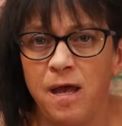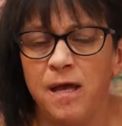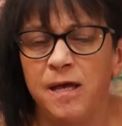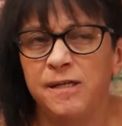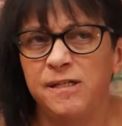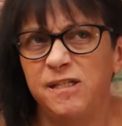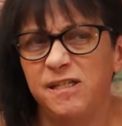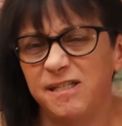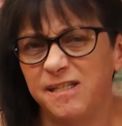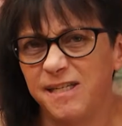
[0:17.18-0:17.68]

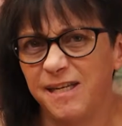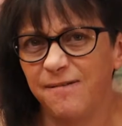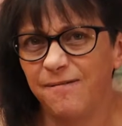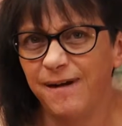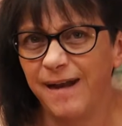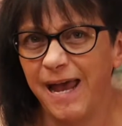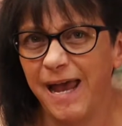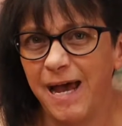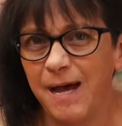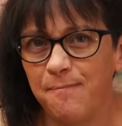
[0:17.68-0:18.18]
Do you see what
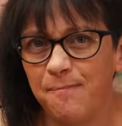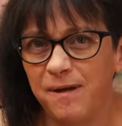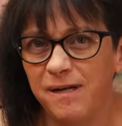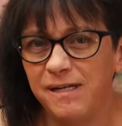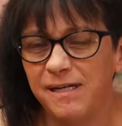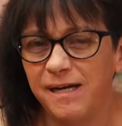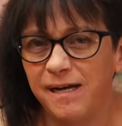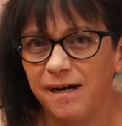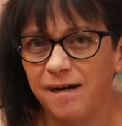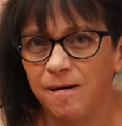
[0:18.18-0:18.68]
happened
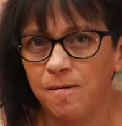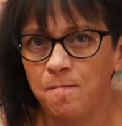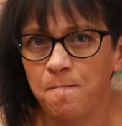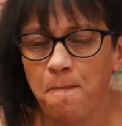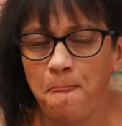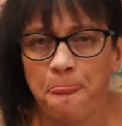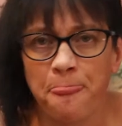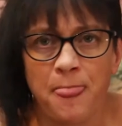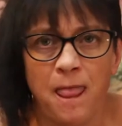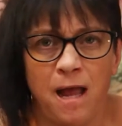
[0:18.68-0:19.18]
here?
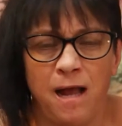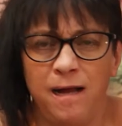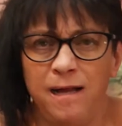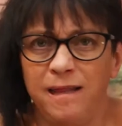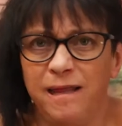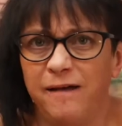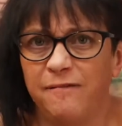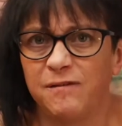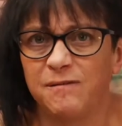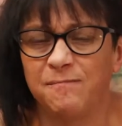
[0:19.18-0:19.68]
I
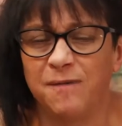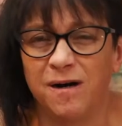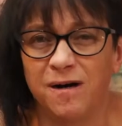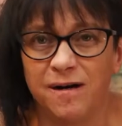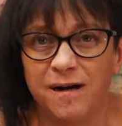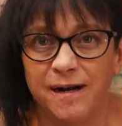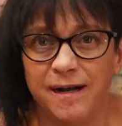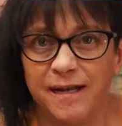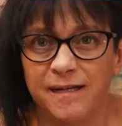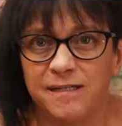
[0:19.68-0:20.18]
left
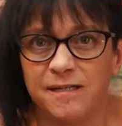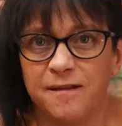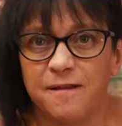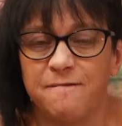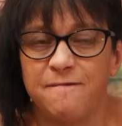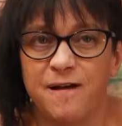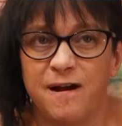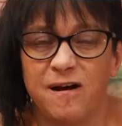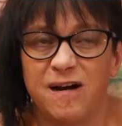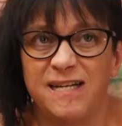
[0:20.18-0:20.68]
marketing till the
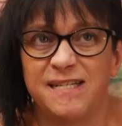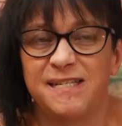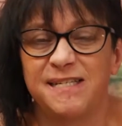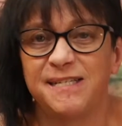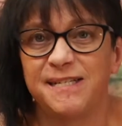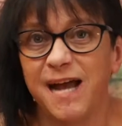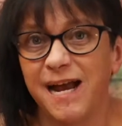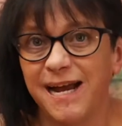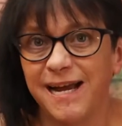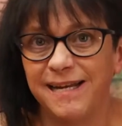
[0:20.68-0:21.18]
very
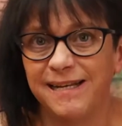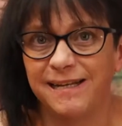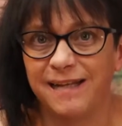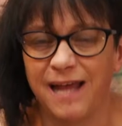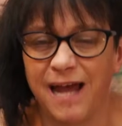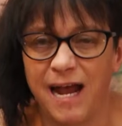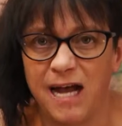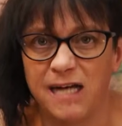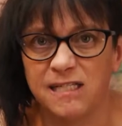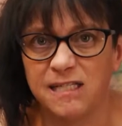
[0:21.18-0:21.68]
second
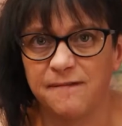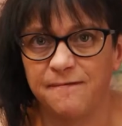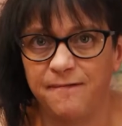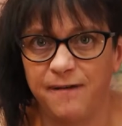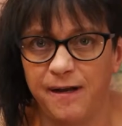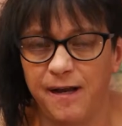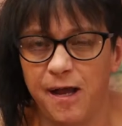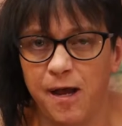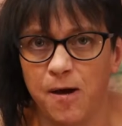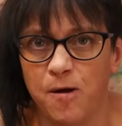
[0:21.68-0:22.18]
last
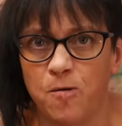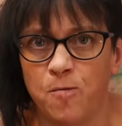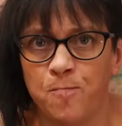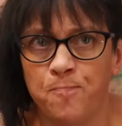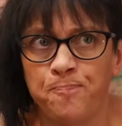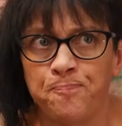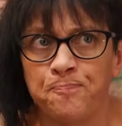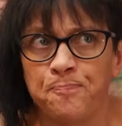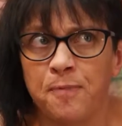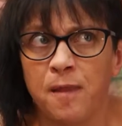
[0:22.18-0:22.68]
video.
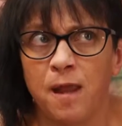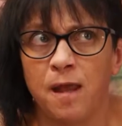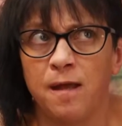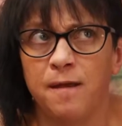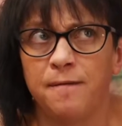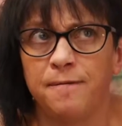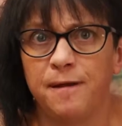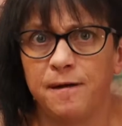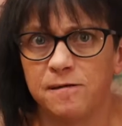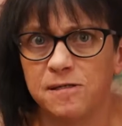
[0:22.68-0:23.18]

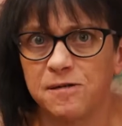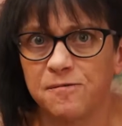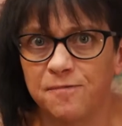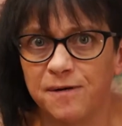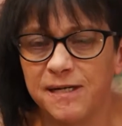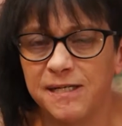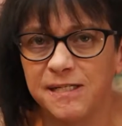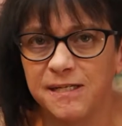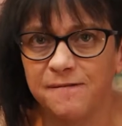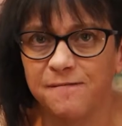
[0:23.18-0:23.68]
There's a
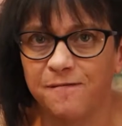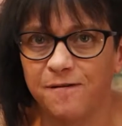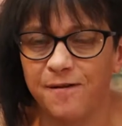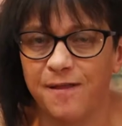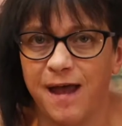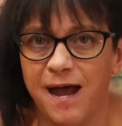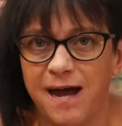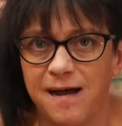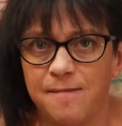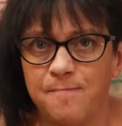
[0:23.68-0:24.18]
reason for
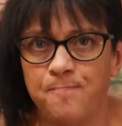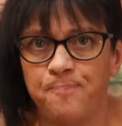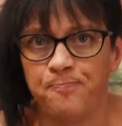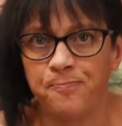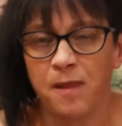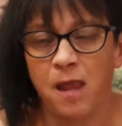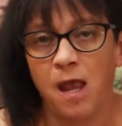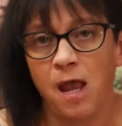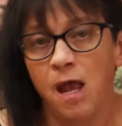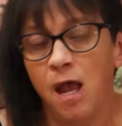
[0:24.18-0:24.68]
that.
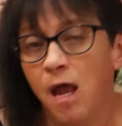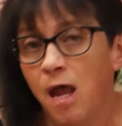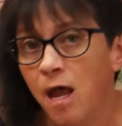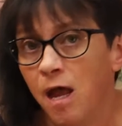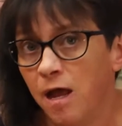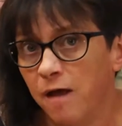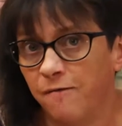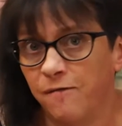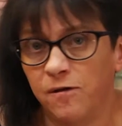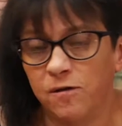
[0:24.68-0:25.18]

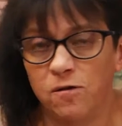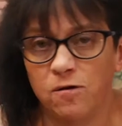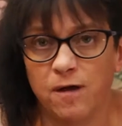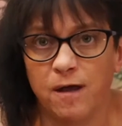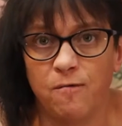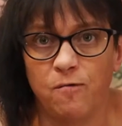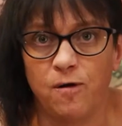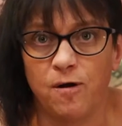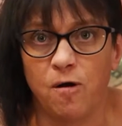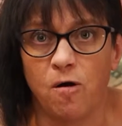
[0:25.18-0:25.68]
If you look
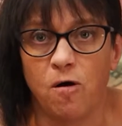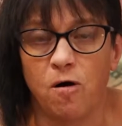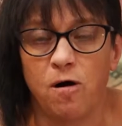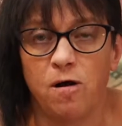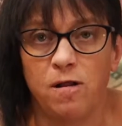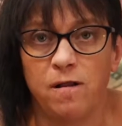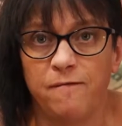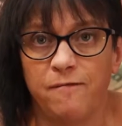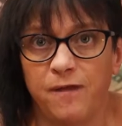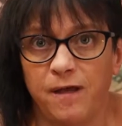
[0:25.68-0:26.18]
at what
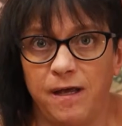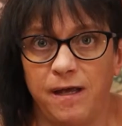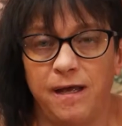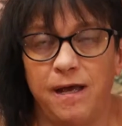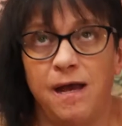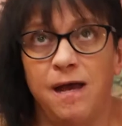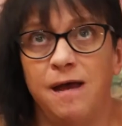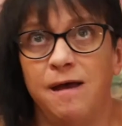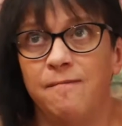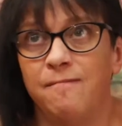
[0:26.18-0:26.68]
all of the
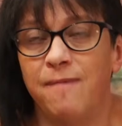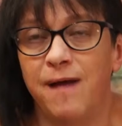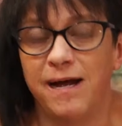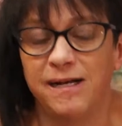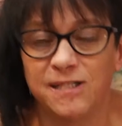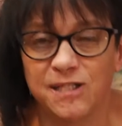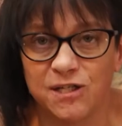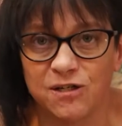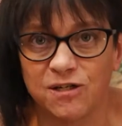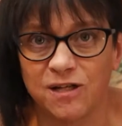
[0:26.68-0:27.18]

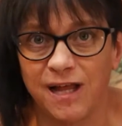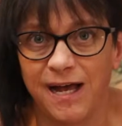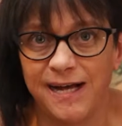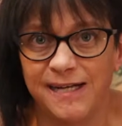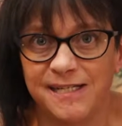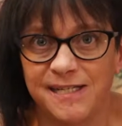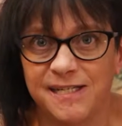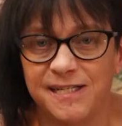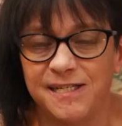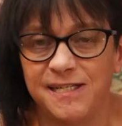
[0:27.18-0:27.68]
master
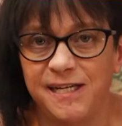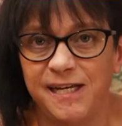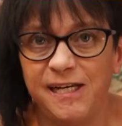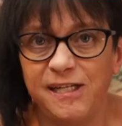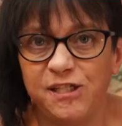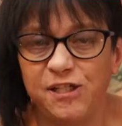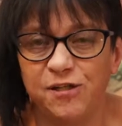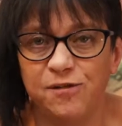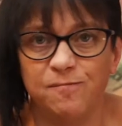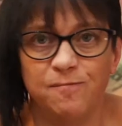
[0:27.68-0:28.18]
classes
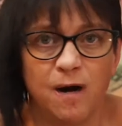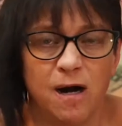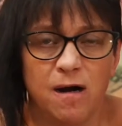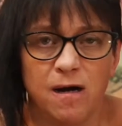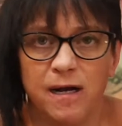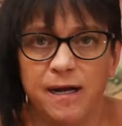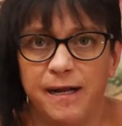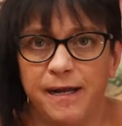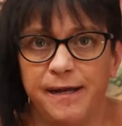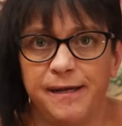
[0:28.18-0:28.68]
teach you,
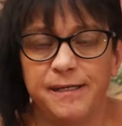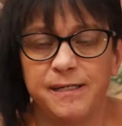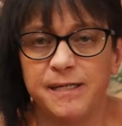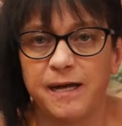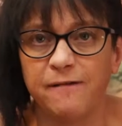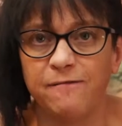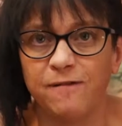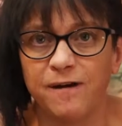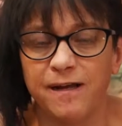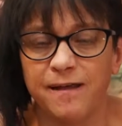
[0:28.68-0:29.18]
marketing is
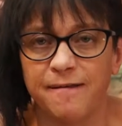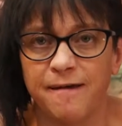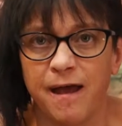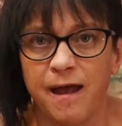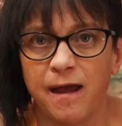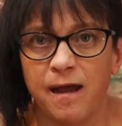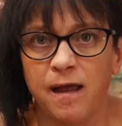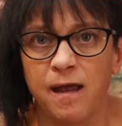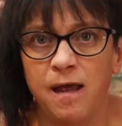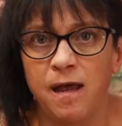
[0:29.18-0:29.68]

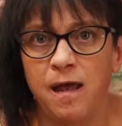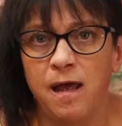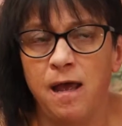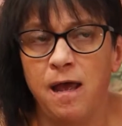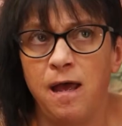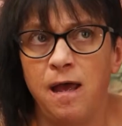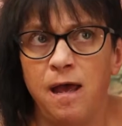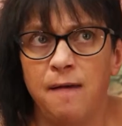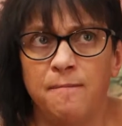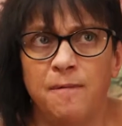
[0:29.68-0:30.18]
everything.
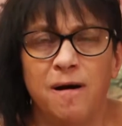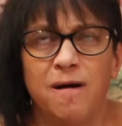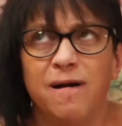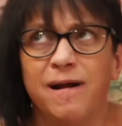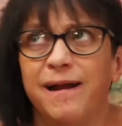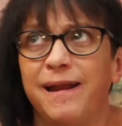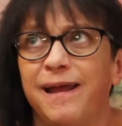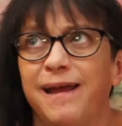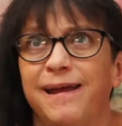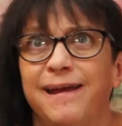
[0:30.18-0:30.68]

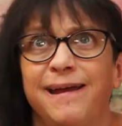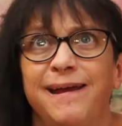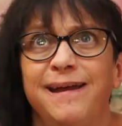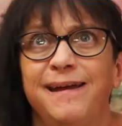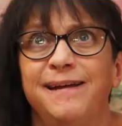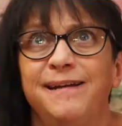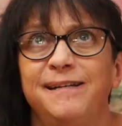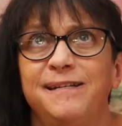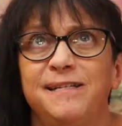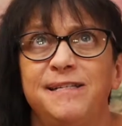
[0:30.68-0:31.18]
Marketing
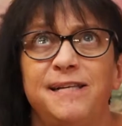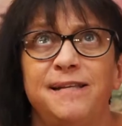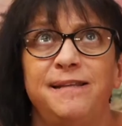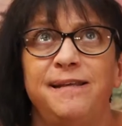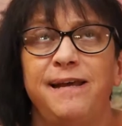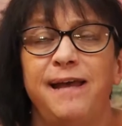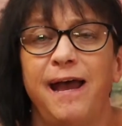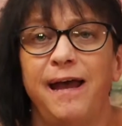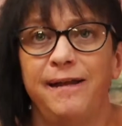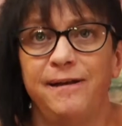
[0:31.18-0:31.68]
is
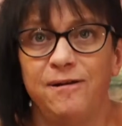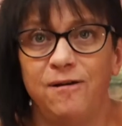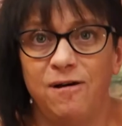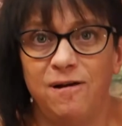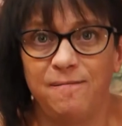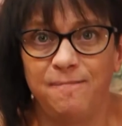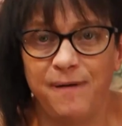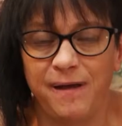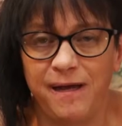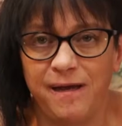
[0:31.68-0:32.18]
the
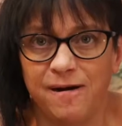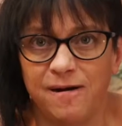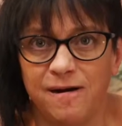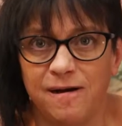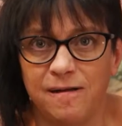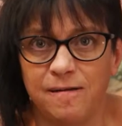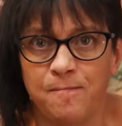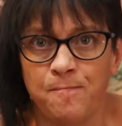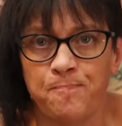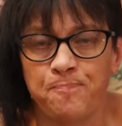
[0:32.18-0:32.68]
end-all
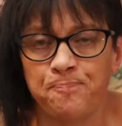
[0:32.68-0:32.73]
be-all.